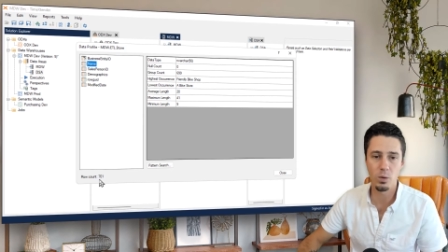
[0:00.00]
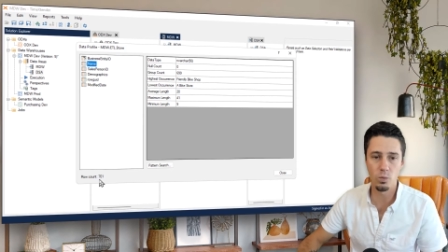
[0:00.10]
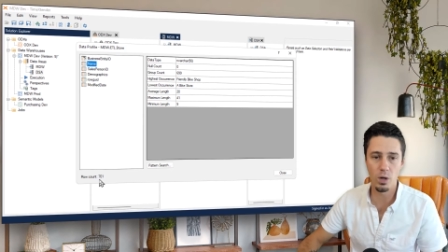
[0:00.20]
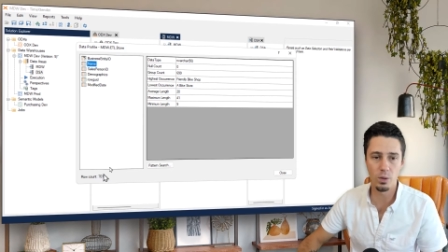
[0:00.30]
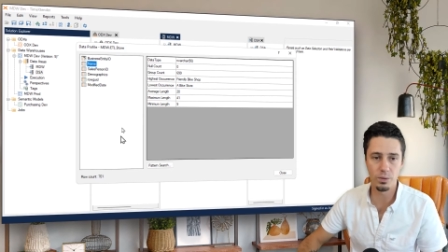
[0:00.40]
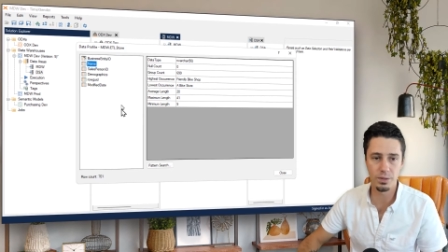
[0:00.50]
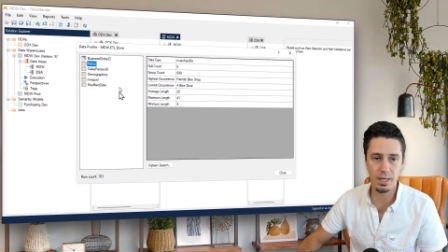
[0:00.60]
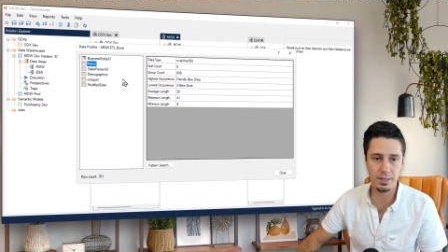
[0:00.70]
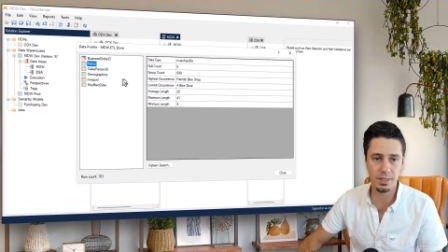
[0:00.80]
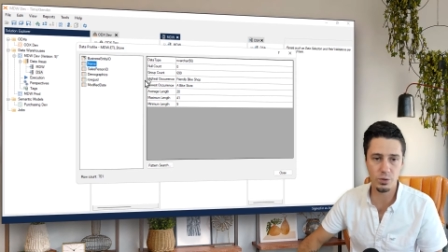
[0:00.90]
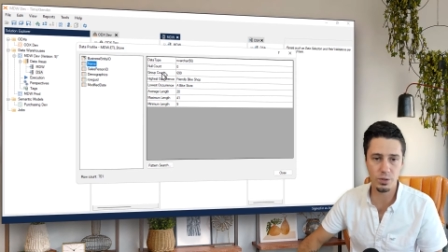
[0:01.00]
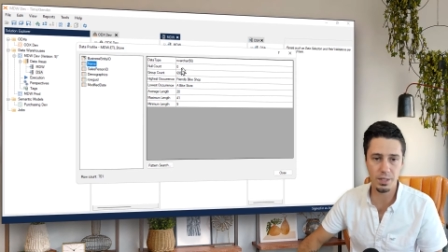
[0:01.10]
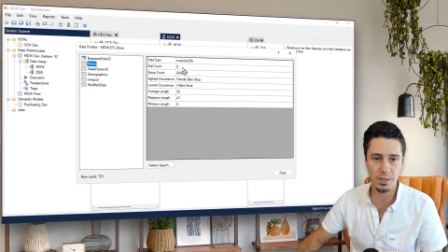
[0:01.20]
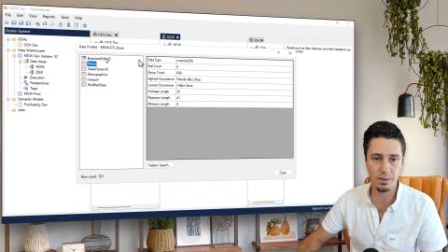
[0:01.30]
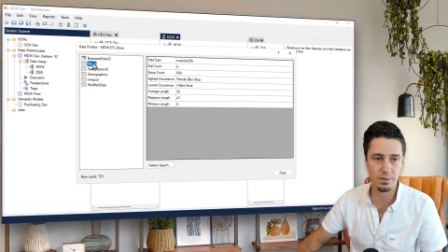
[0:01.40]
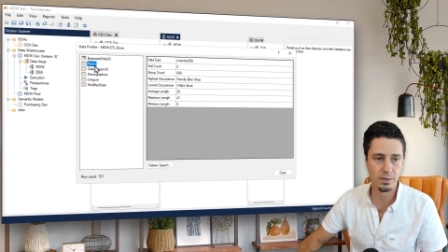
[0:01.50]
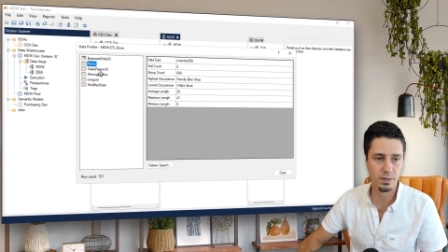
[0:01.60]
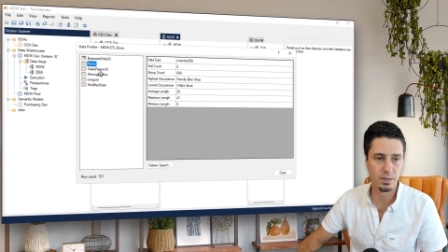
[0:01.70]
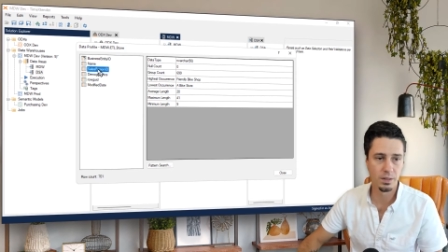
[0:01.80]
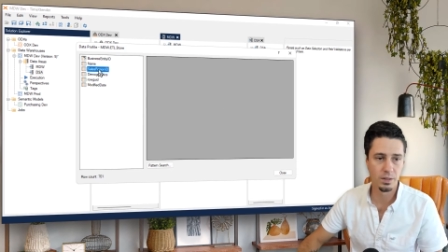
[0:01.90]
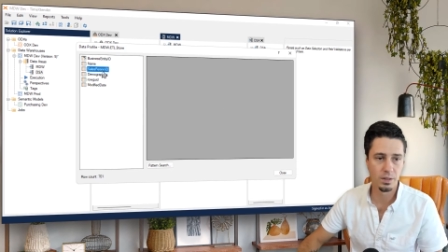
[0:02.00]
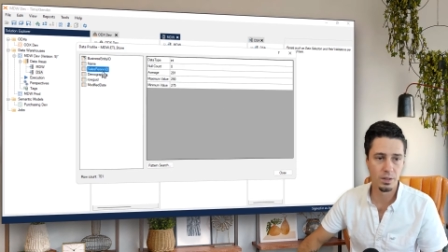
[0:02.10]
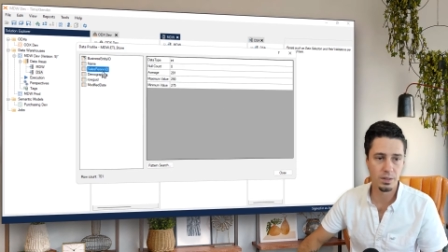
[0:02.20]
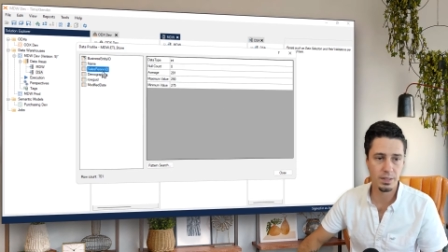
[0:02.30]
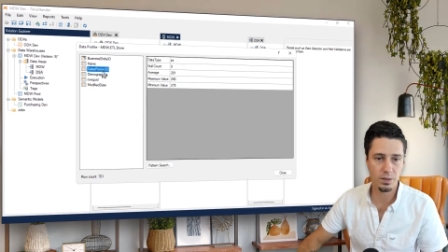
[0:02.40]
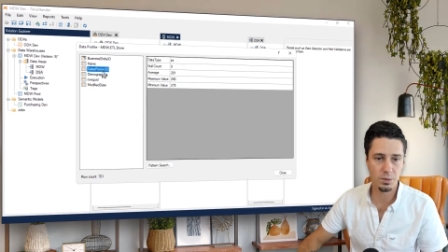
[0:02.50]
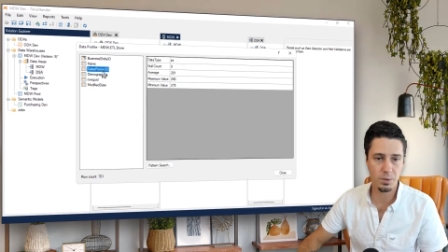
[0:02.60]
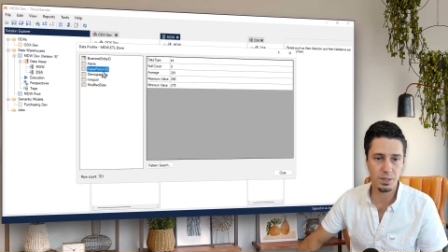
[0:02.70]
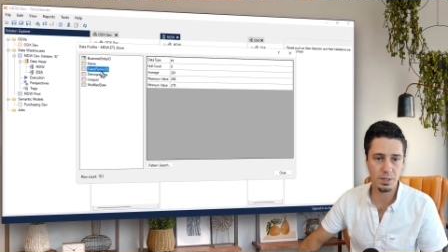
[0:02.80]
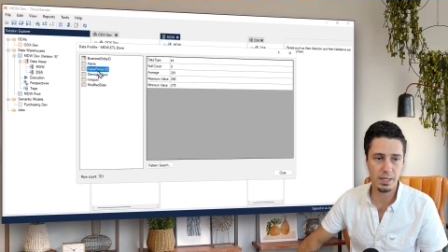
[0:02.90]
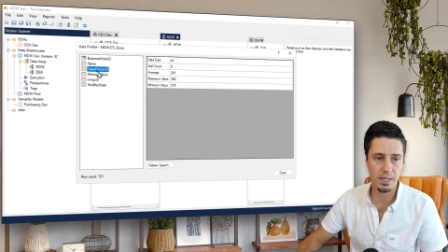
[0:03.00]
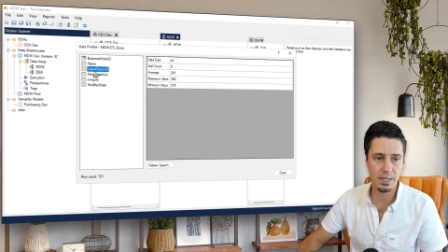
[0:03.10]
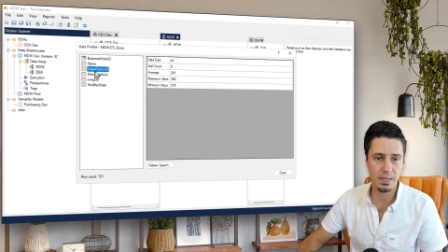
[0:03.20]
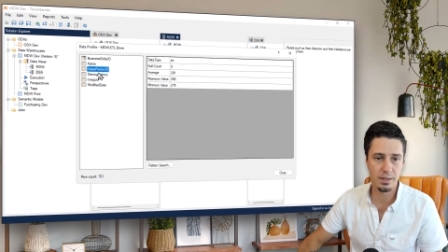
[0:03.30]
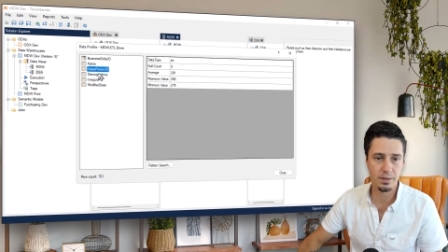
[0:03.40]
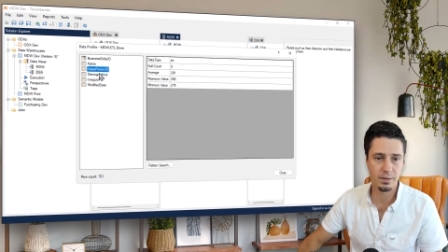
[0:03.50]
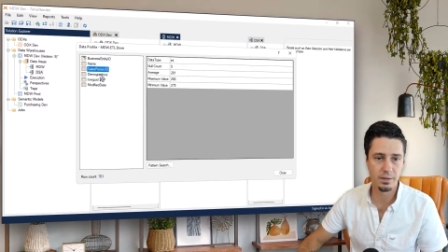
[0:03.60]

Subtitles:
rows. That is interesting. Salesperson ID.